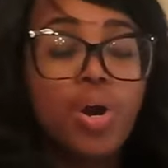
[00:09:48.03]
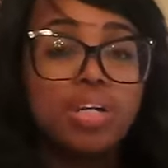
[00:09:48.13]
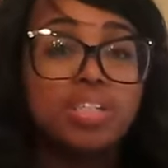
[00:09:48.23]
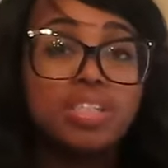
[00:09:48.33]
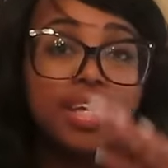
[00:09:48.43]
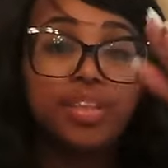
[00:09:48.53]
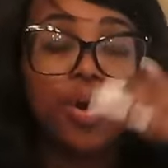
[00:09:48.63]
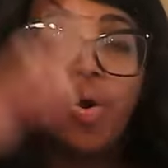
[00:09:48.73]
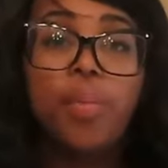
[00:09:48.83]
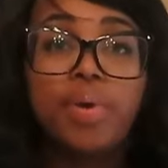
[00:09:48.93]
or just take the
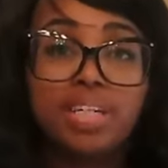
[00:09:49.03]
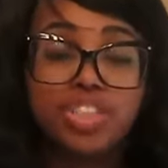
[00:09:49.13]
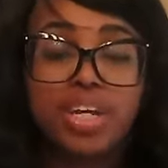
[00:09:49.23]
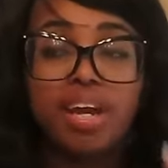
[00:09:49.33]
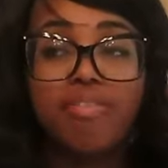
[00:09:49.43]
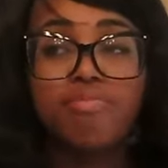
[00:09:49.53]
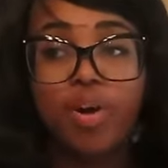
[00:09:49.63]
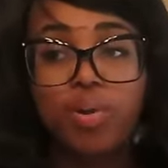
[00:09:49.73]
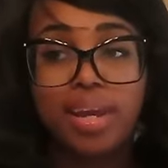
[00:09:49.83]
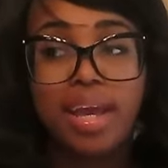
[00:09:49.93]
whole big sheet and
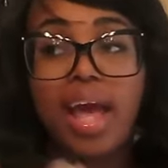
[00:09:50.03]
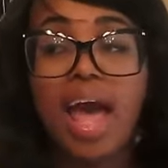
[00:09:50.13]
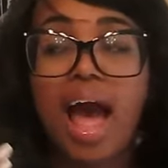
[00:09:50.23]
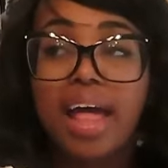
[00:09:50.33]
fold it.